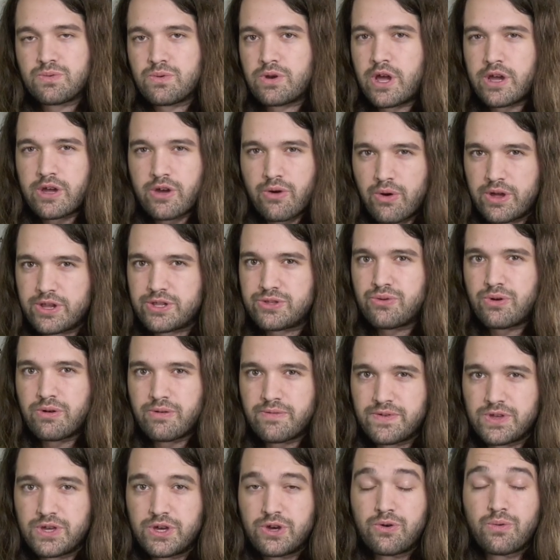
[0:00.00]
We're not going into a
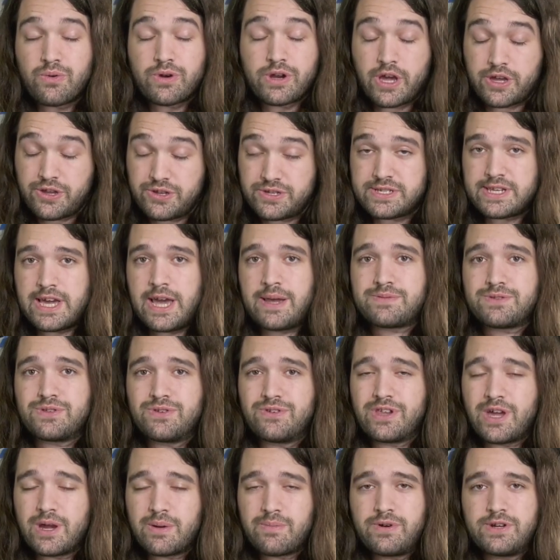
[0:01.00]
review. We're not using
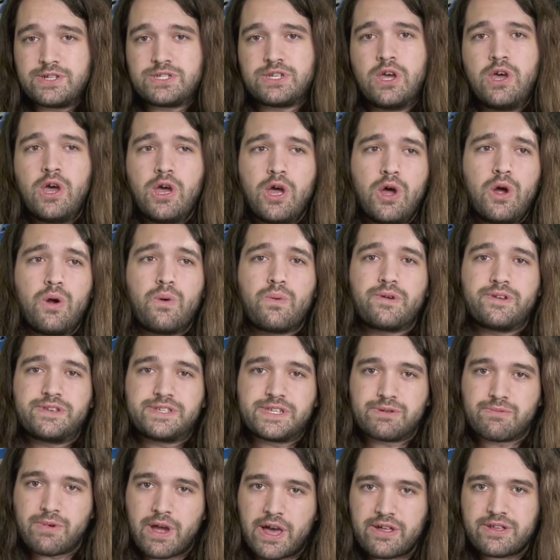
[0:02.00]
absolute numbers. We're
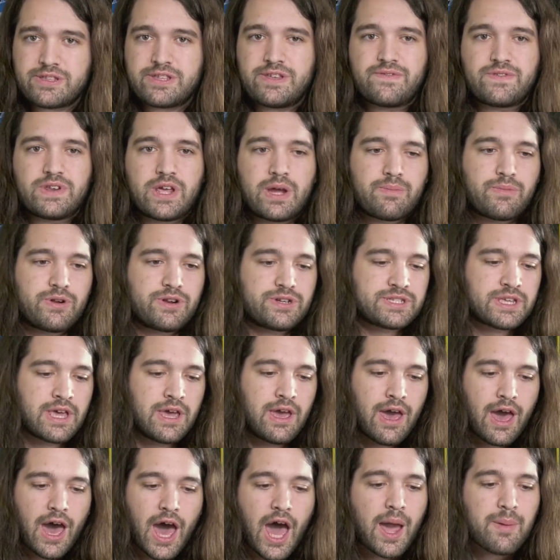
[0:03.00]
using relative numbers.
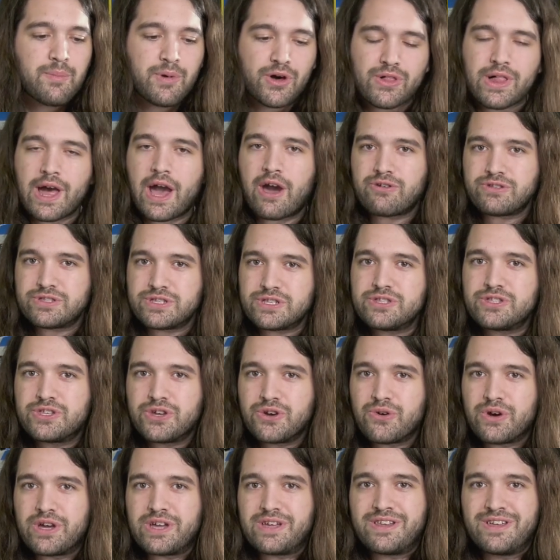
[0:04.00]
I'm allowed to
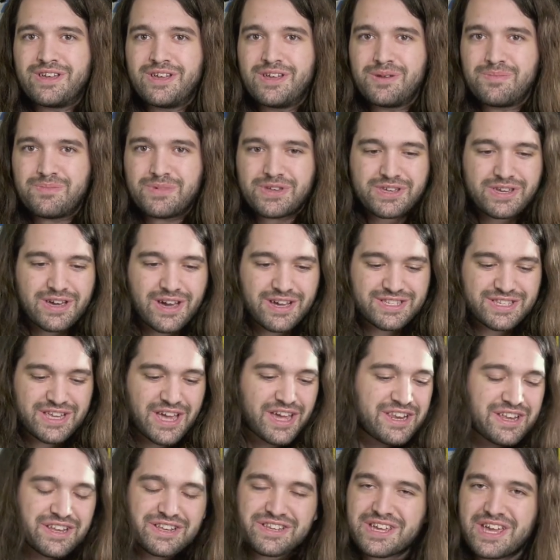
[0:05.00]
do it because
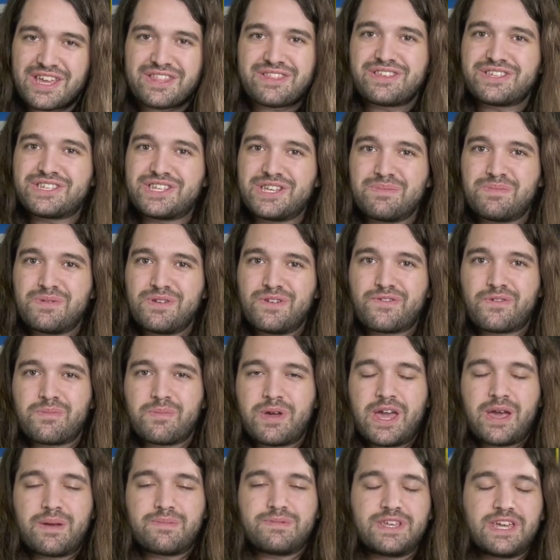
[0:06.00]
I didn't get the C P U from
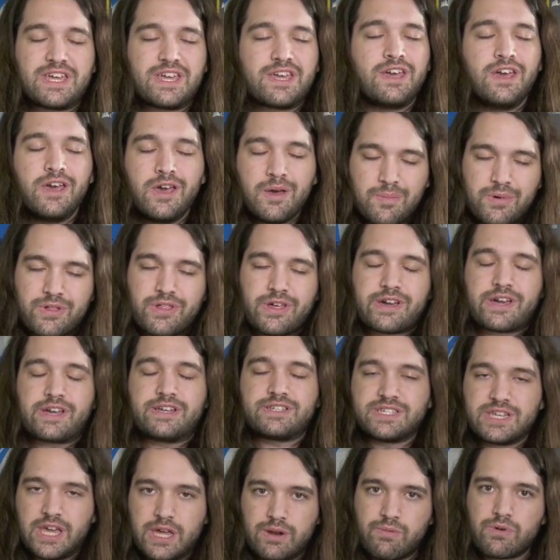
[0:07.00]
A M D. But like I
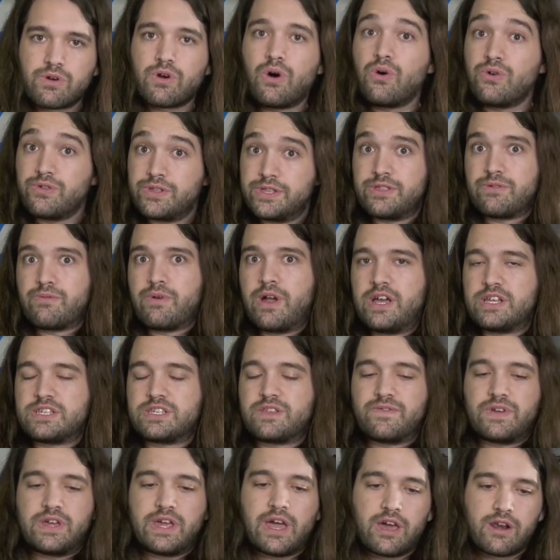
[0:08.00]
said, we're holding the
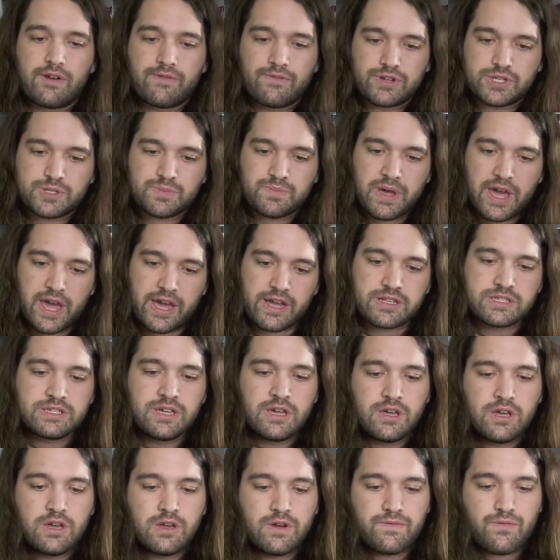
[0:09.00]
rest of it out of respect
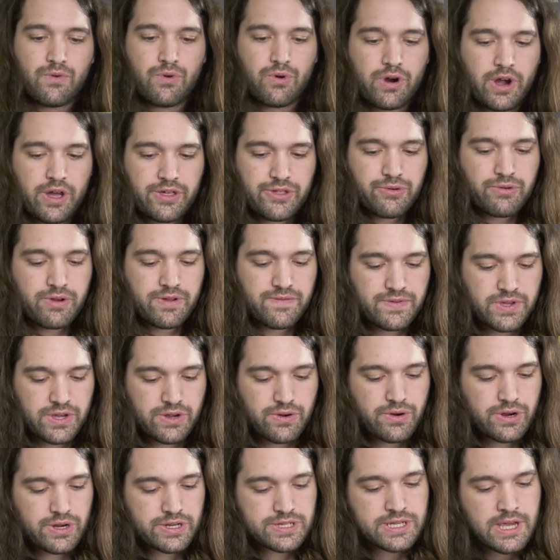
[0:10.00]
for other
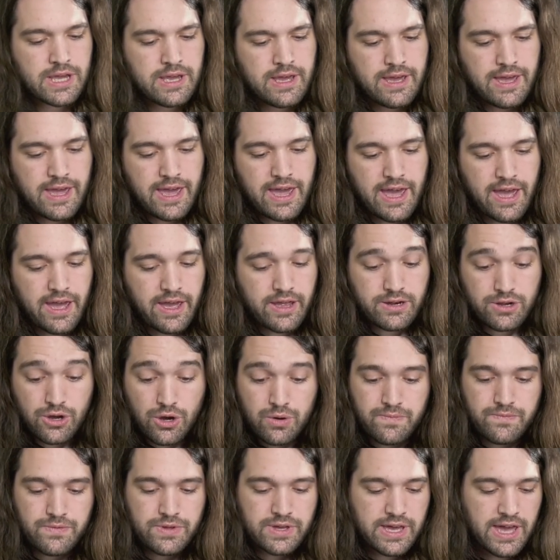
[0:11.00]
reviewers, and
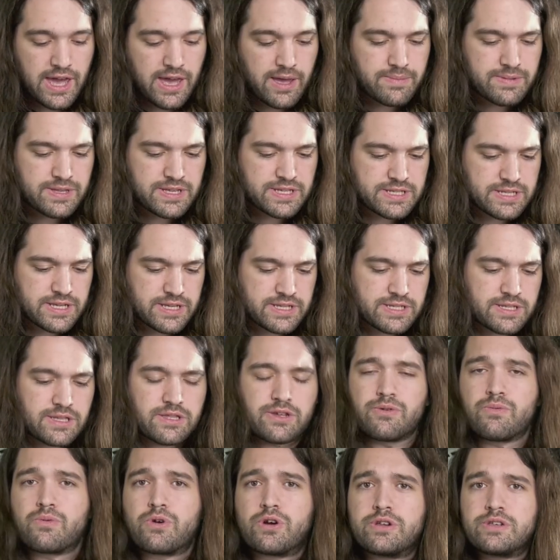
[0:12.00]
hopefully A M D sticks to
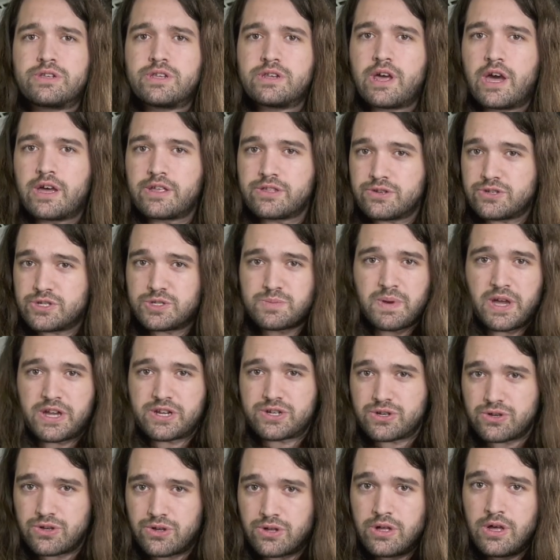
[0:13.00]
their word to not do
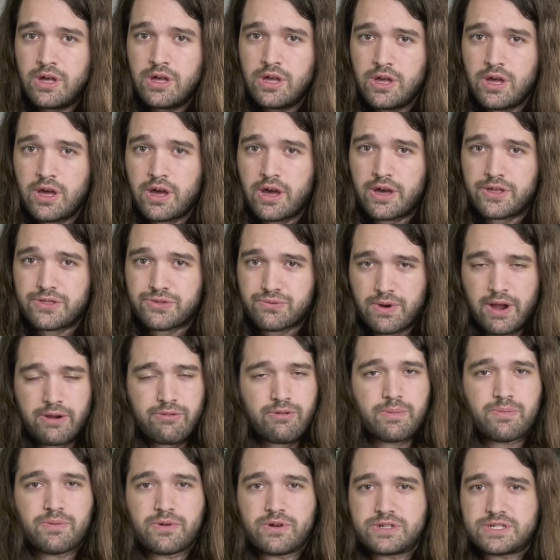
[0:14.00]
special uh,
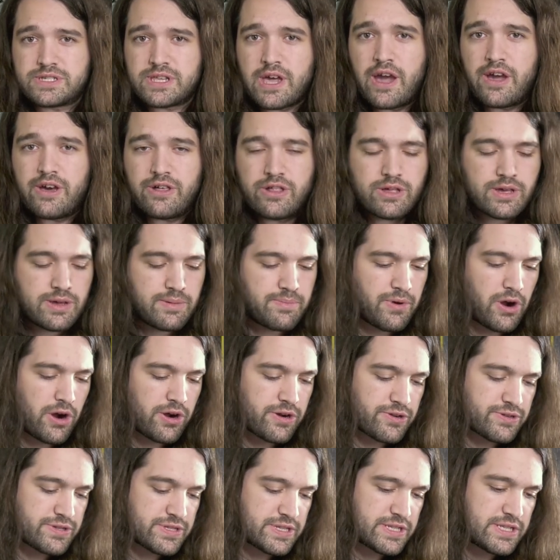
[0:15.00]
Threadripper style
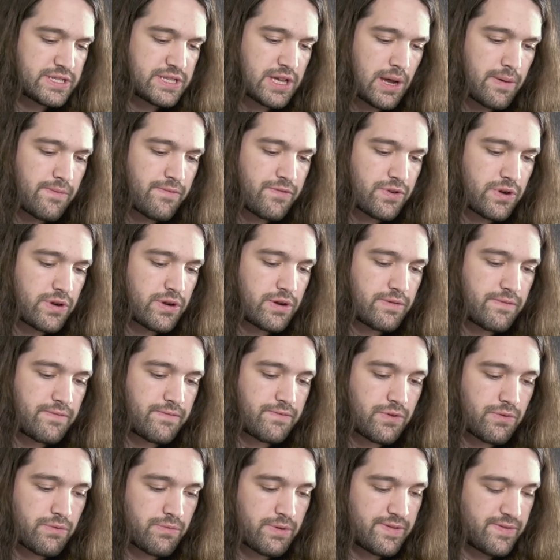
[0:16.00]
embargoes this time for,
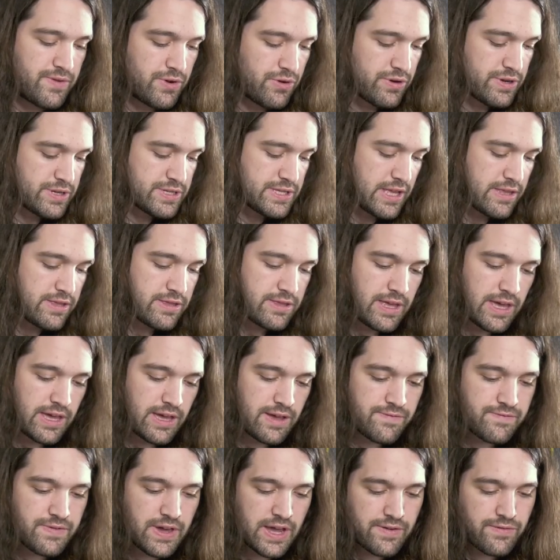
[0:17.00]
for reviewers that
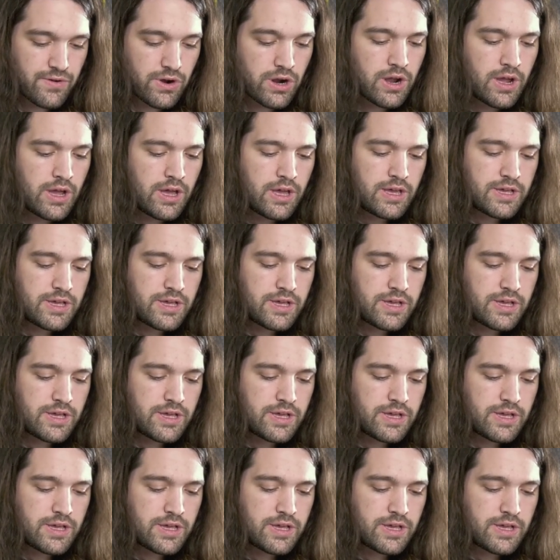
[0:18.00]
they favor.